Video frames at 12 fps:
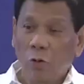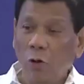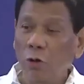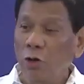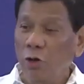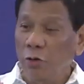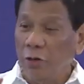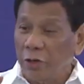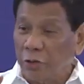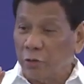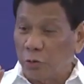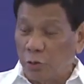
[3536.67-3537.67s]
All you
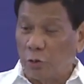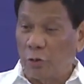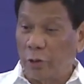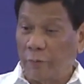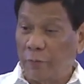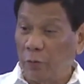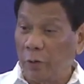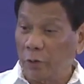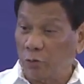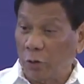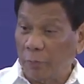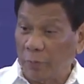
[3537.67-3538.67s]
need to do, if you
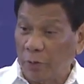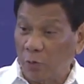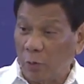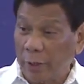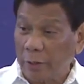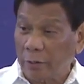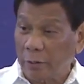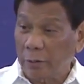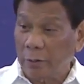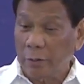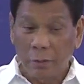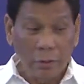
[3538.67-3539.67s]
want to appear white,
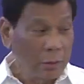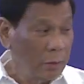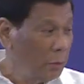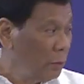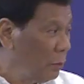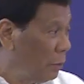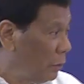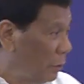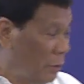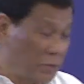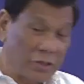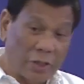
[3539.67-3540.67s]

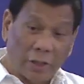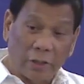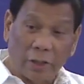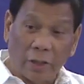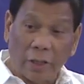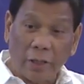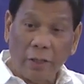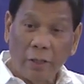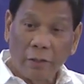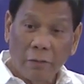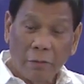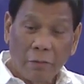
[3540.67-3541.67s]
is the other guy,
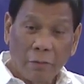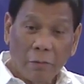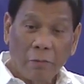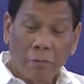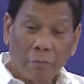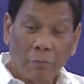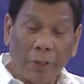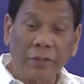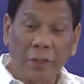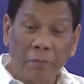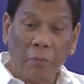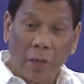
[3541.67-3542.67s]

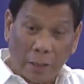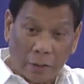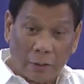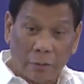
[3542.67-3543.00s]
paint him black.